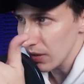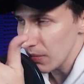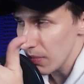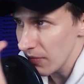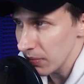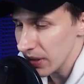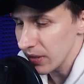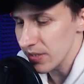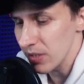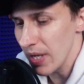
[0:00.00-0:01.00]
above the
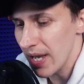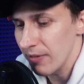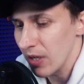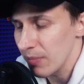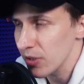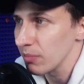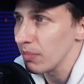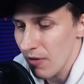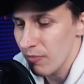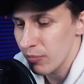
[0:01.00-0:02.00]
playlist, you have an
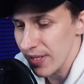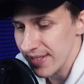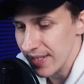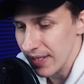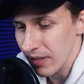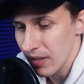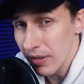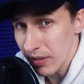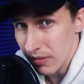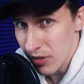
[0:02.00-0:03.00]
option of pressing
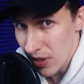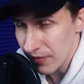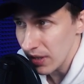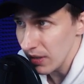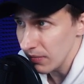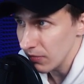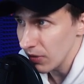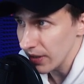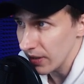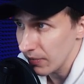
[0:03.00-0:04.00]
the Shift key
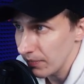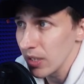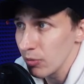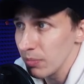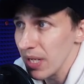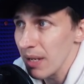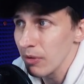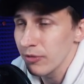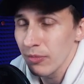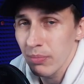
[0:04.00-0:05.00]
right now. And you would be
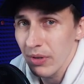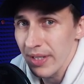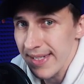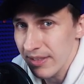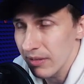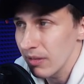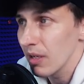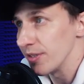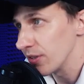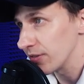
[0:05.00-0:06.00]
able to place it
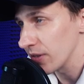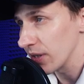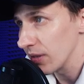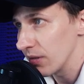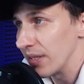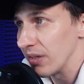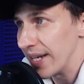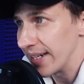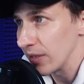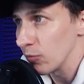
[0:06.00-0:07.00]
horizontally in a
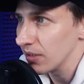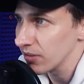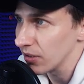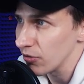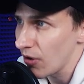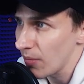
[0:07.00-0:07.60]
line, and it's going to